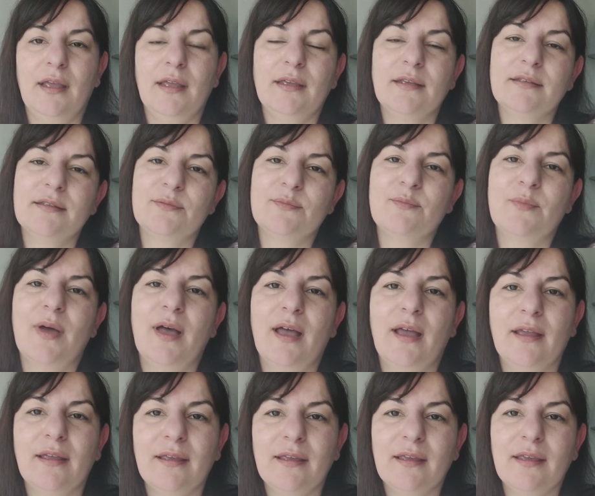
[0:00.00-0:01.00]
is
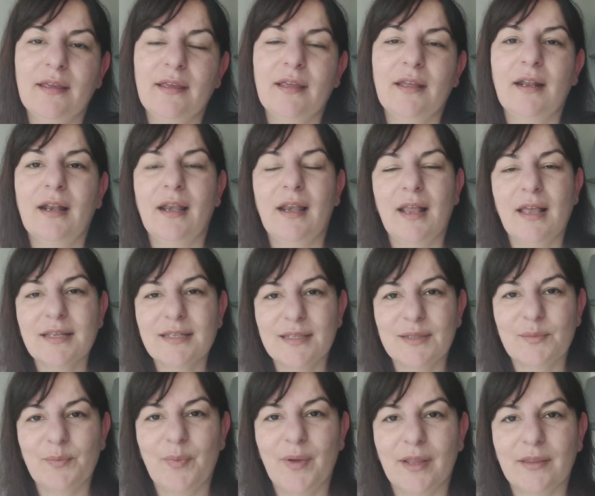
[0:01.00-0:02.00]
my last
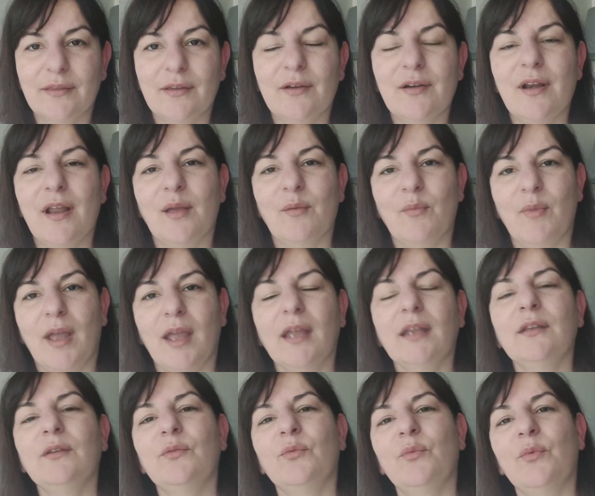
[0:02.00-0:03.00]
pattern I
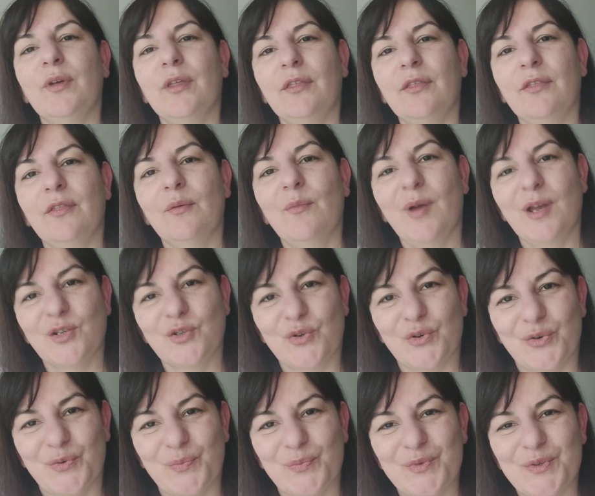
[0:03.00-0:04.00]
made with the
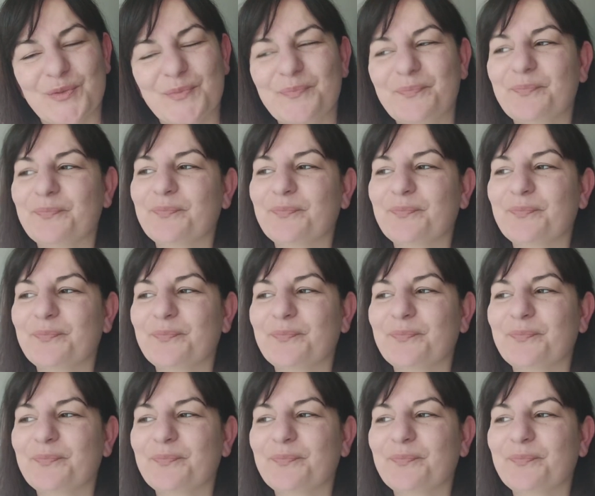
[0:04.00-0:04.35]
mushrooms.